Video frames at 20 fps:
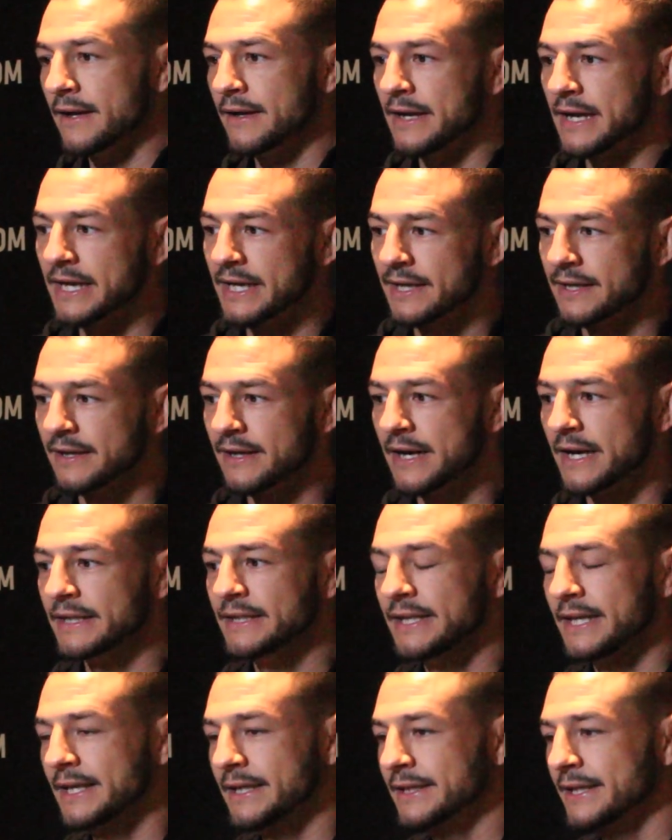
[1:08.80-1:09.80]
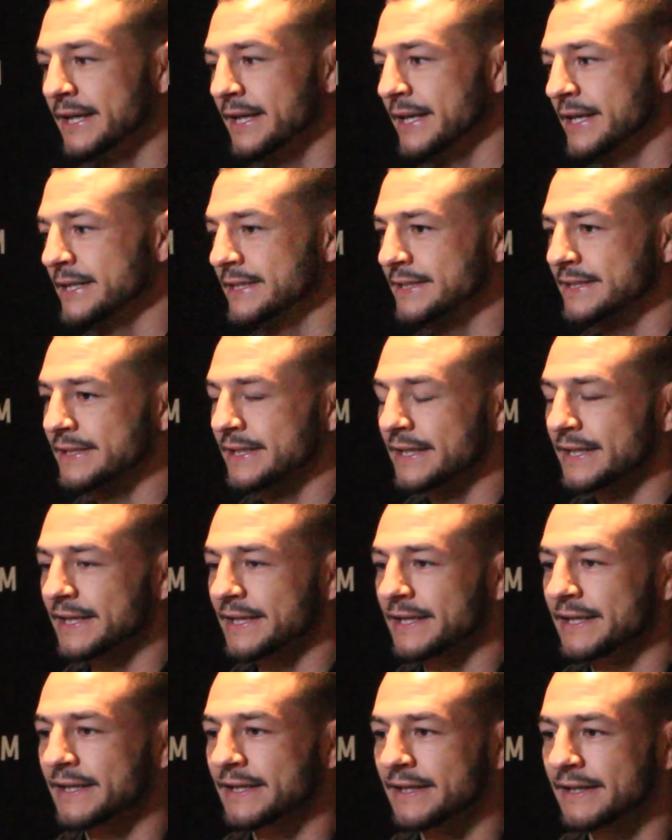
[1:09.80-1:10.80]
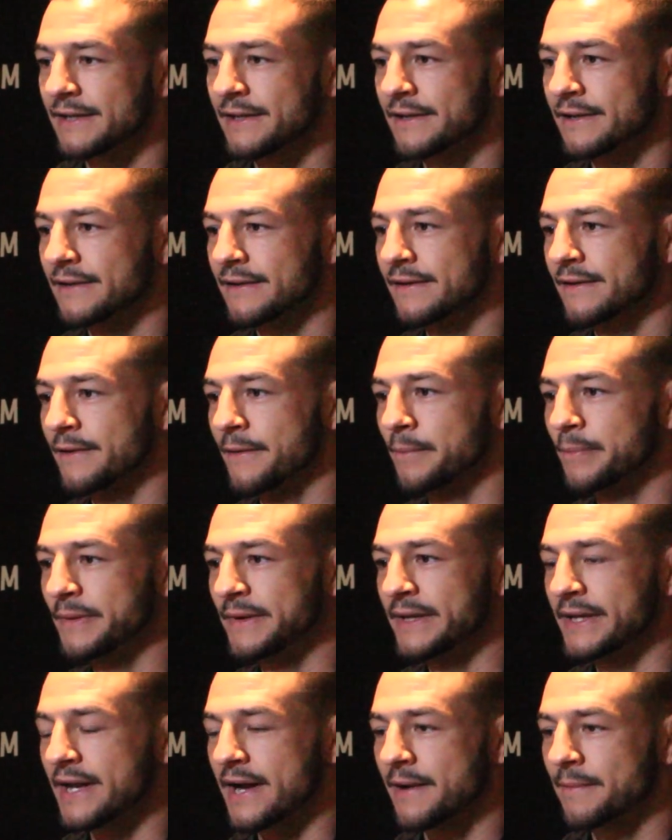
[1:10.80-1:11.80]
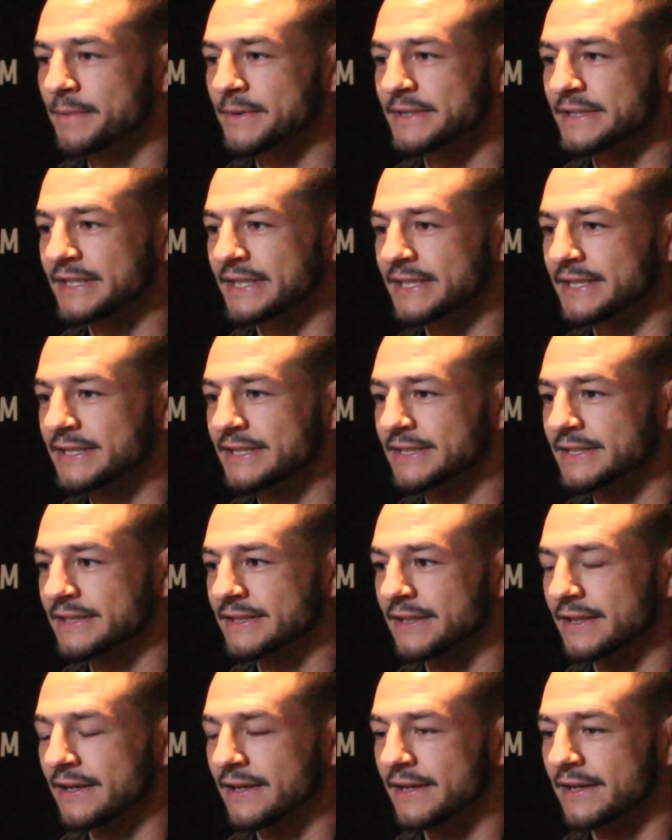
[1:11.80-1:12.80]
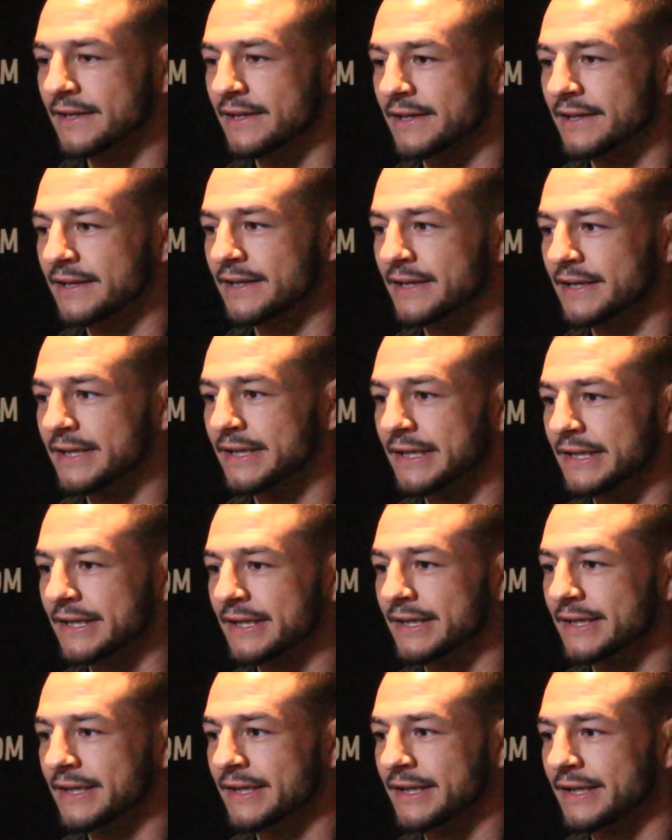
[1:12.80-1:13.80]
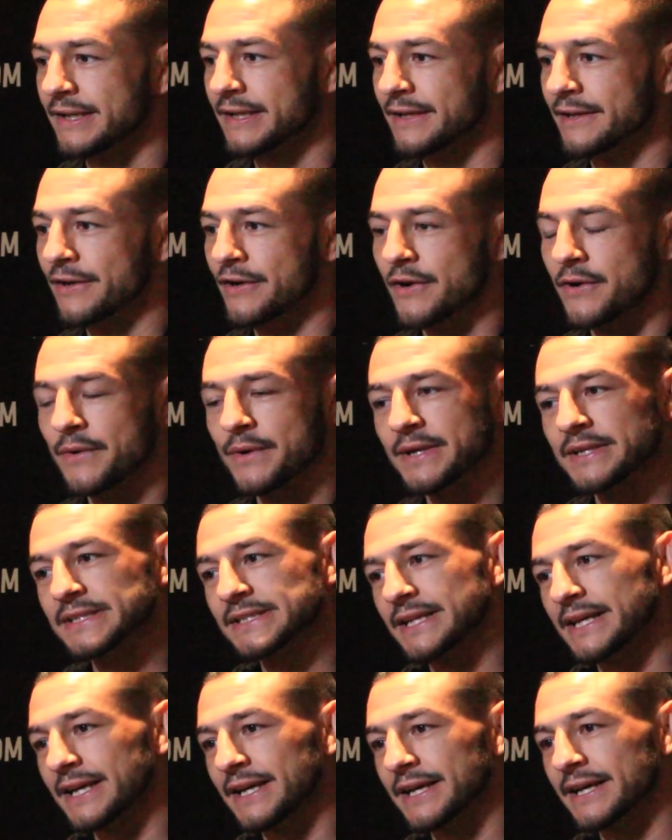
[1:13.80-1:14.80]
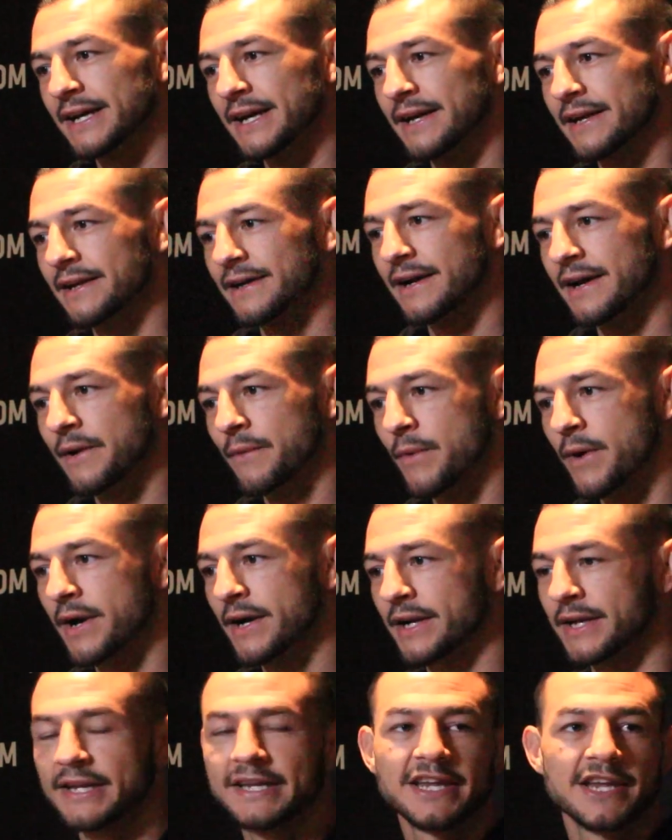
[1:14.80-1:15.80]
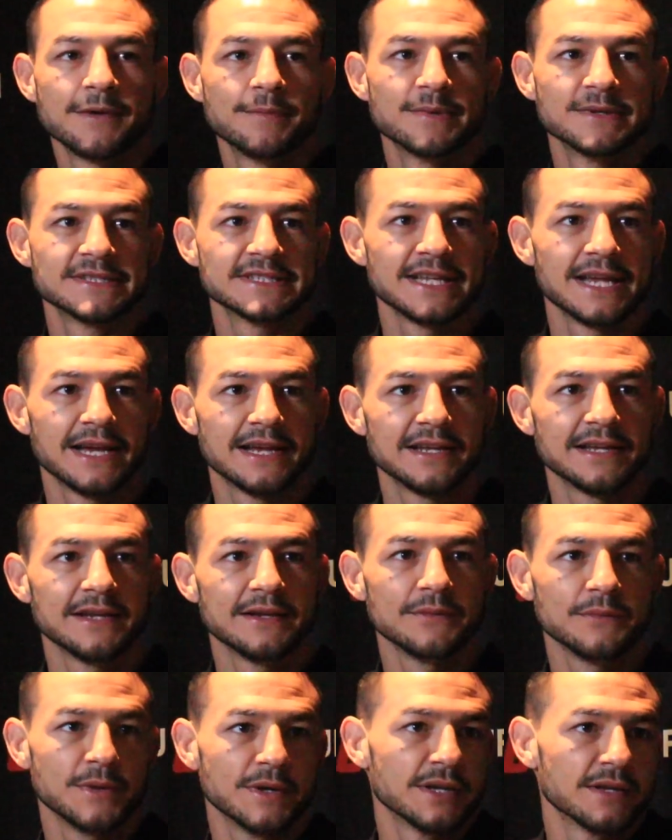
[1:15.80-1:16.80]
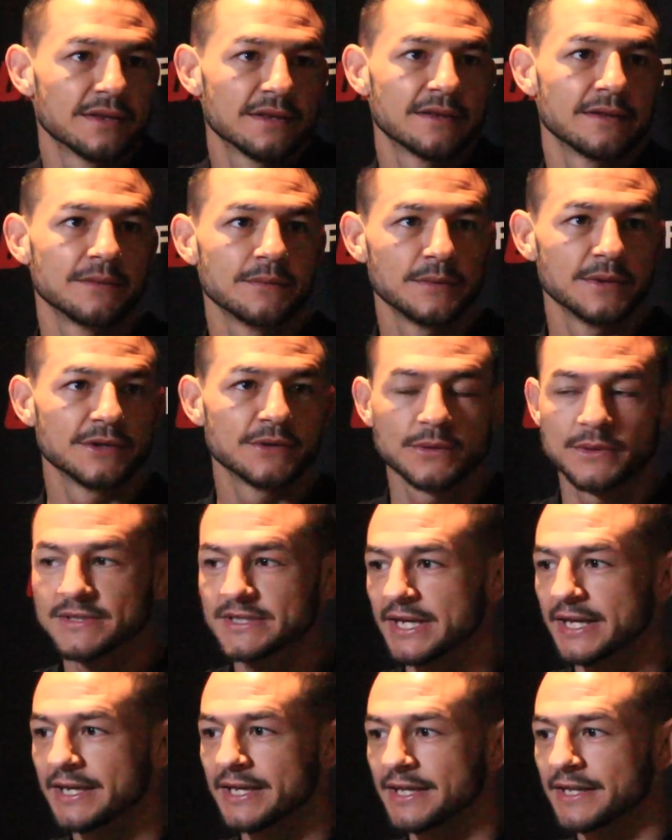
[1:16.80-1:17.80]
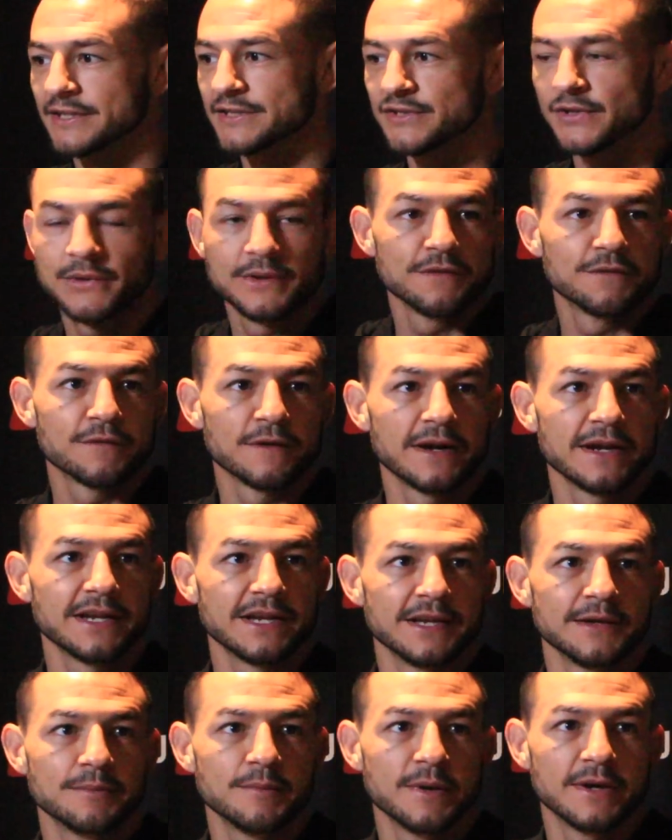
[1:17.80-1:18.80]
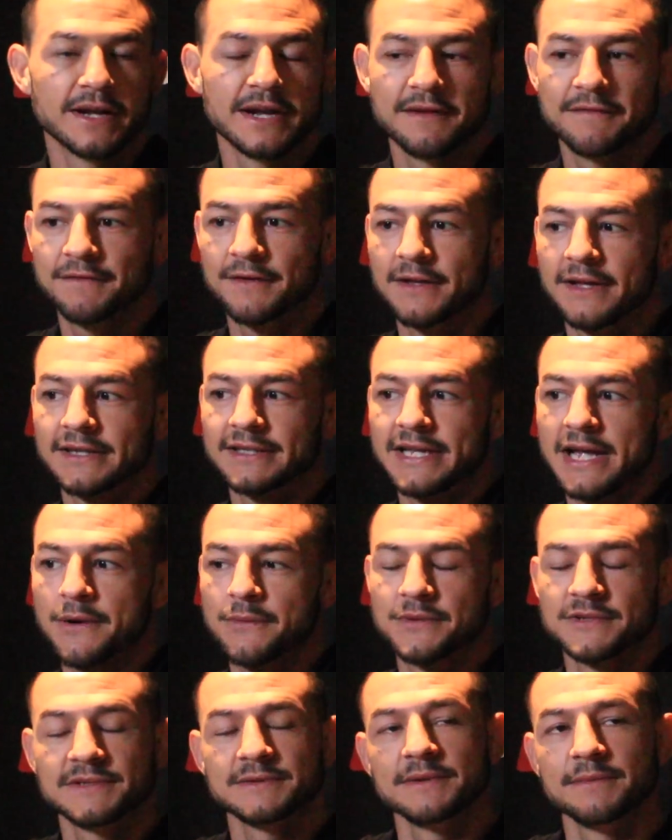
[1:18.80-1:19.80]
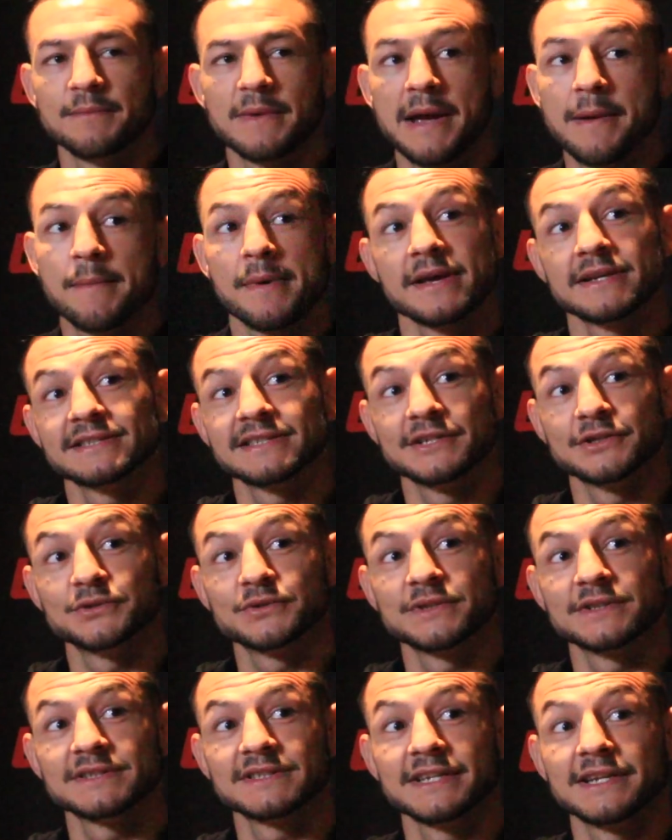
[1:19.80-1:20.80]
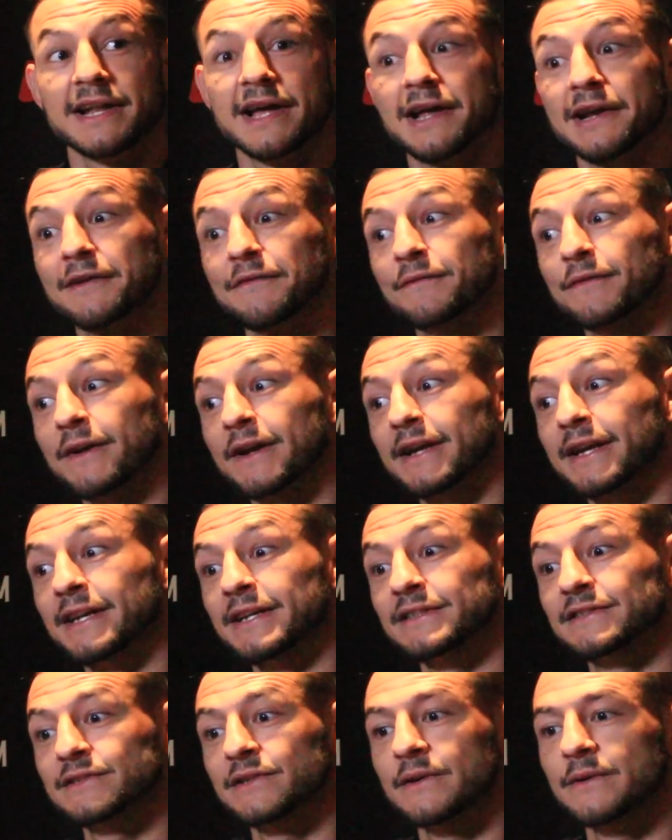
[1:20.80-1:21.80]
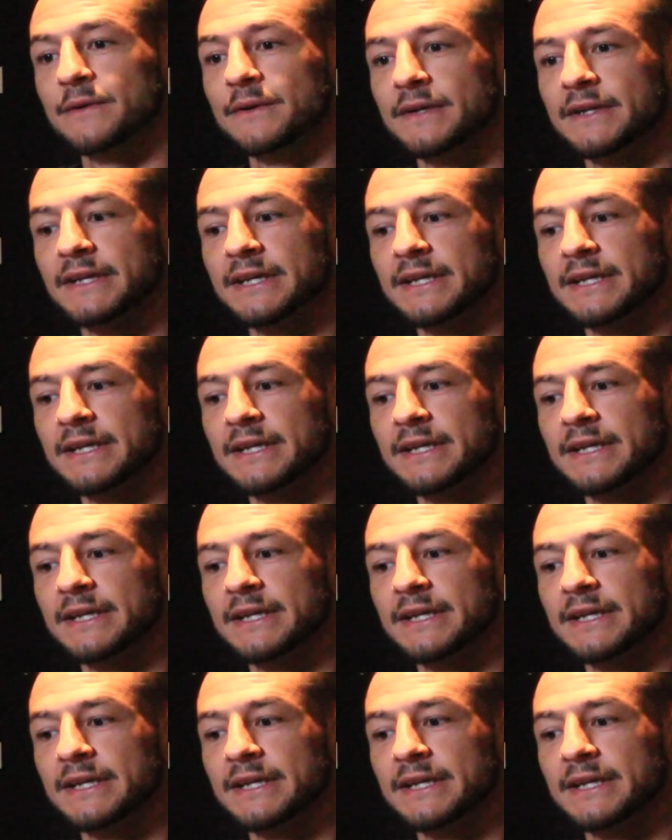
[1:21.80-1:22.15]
I think that it's complete opposites. You know, it's like I wanted to keep it standing with Ortega, and so did Frankie, but I feel like that was in my best interest and not in Frankie. So